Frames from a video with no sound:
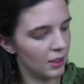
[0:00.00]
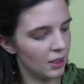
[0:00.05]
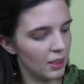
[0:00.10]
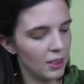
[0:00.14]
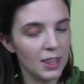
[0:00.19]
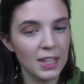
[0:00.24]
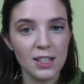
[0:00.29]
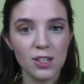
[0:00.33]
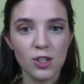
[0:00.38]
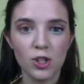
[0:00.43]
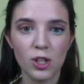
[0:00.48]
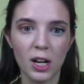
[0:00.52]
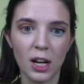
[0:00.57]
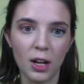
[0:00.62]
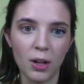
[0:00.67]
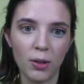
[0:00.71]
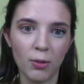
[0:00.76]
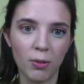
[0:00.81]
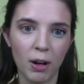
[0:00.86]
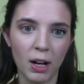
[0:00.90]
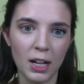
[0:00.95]
this
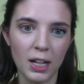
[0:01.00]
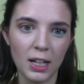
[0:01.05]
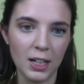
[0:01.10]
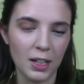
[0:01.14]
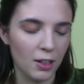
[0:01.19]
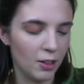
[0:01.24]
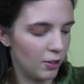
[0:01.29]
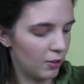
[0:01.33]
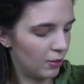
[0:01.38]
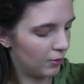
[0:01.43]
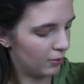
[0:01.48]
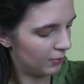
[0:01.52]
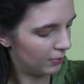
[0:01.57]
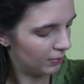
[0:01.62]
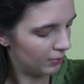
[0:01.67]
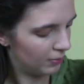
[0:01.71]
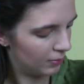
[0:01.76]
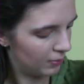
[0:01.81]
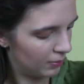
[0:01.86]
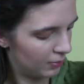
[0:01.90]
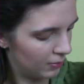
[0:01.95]
shade right here.
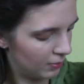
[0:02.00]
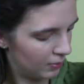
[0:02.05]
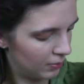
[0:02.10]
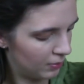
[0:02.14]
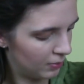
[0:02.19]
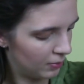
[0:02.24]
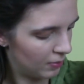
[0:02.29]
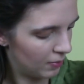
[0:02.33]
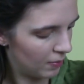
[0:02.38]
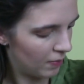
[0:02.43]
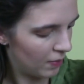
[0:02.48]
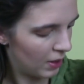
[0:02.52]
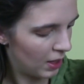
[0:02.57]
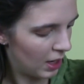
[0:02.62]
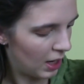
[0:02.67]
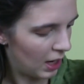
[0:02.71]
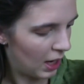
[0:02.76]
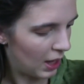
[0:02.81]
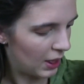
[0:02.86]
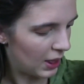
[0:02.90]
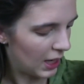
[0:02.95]

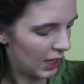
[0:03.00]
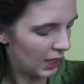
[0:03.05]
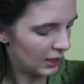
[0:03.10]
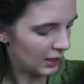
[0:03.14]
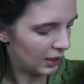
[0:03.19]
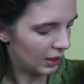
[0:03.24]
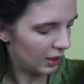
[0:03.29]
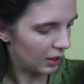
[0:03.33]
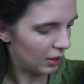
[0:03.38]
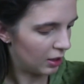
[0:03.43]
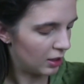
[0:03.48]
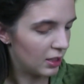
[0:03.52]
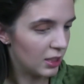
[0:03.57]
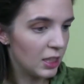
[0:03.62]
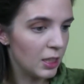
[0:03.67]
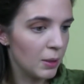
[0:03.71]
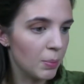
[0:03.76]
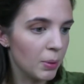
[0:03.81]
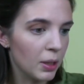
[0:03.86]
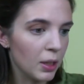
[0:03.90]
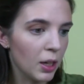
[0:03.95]
And that's gonna
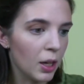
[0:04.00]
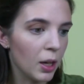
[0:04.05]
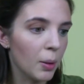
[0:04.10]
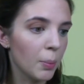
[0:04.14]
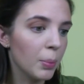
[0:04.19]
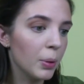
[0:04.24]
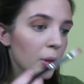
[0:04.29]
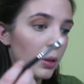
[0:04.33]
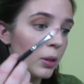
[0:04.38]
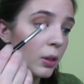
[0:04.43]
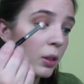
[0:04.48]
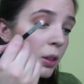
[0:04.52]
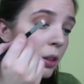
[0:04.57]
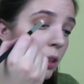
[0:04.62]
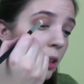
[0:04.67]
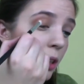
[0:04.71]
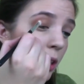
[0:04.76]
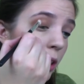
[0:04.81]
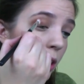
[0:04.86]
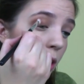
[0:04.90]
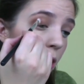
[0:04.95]
deepen up
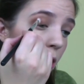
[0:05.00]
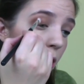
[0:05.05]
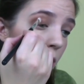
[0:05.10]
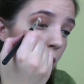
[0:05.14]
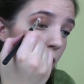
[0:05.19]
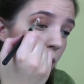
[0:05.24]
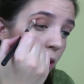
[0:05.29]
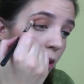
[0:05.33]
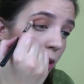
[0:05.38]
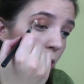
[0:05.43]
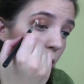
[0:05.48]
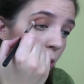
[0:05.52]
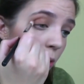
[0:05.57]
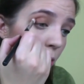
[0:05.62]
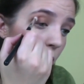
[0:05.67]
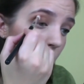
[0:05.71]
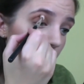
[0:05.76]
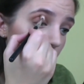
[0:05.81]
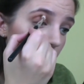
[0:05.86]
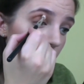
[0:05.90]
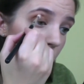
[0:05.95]
the
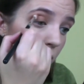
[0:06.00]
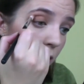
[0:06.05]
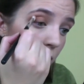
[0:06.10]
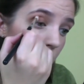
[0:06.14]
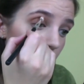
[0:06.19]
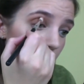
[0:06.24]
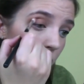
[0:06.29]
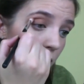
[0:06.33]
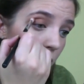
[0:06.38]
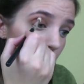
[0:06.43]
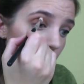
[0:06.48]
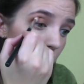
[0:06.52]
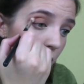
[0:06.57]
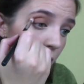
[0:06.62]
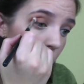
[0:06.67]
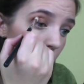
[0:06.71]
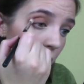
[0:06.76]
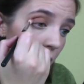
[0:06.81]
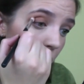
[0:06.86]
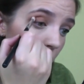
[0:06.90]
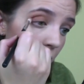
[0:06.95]
crease
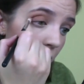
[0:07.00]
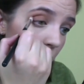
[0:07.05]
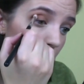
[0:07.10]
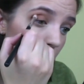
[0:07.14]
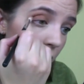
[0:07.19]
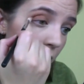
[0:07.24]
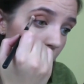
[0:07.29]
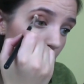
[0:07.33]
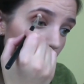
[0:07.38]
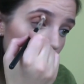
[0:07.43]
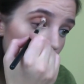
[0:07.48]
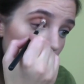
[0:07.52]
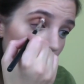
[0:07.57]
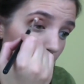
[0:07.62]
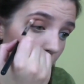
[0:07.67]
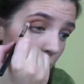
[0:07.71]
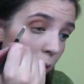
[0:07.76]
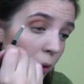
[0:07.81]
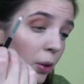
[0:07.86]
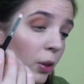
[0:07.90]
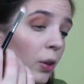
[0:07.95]
and the
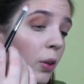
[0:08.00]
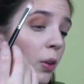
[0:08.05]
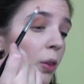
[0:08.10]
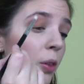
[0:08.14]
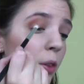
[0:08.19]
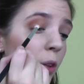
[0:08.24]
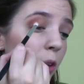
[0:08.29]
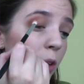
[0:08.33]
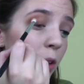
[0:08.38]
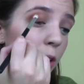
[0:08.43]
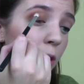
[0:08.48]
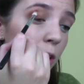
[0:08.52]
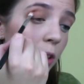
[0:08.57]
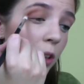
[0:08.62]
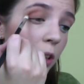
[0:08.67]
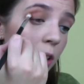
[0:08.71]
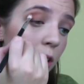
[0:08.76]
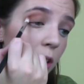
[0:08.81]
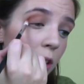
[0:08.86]
outer third.